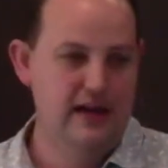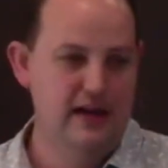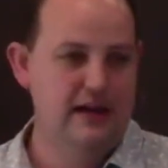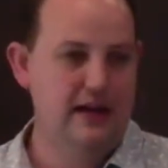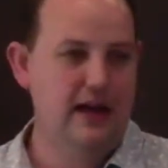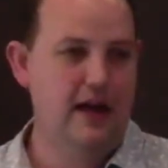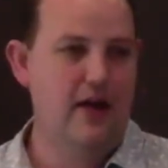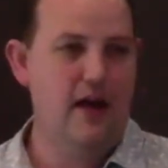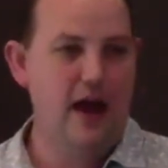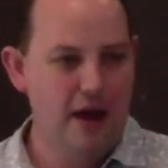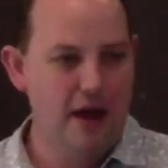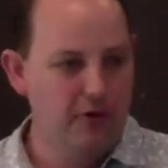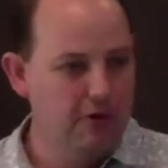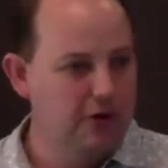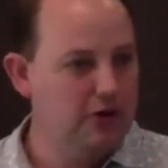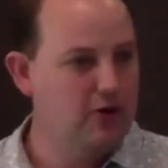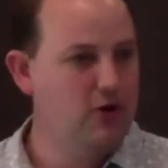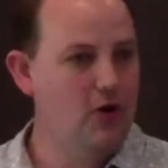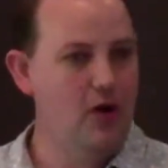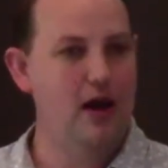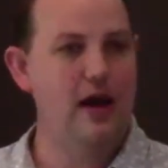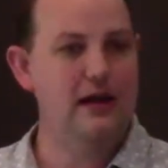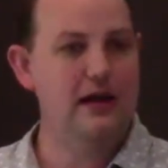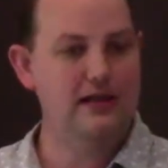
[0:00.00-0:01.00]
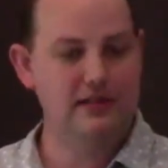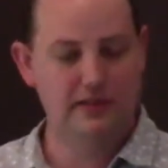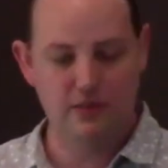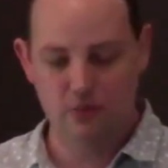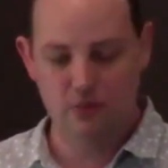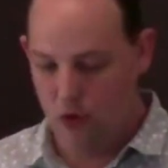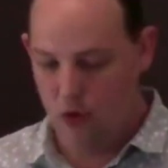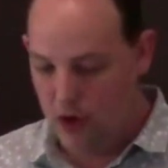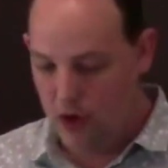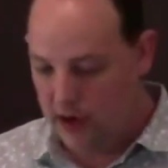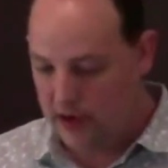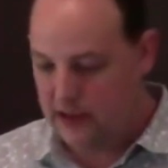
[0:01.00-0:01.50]
Now, how a chiasm
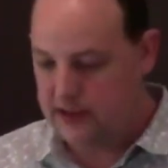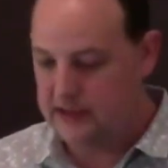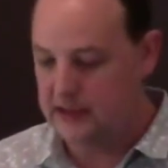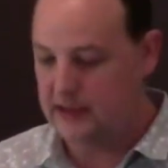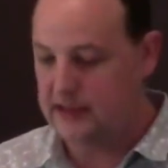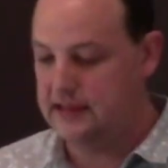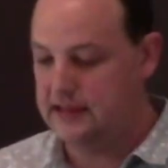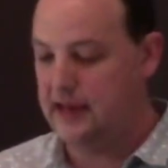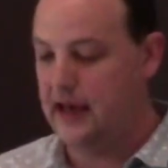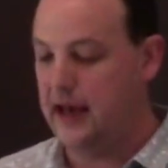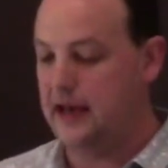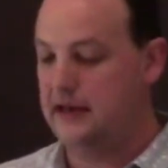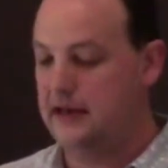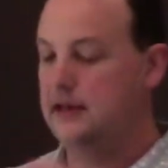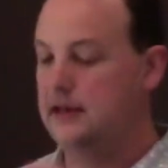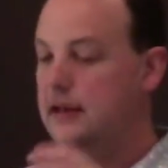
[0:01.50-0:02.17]
works is that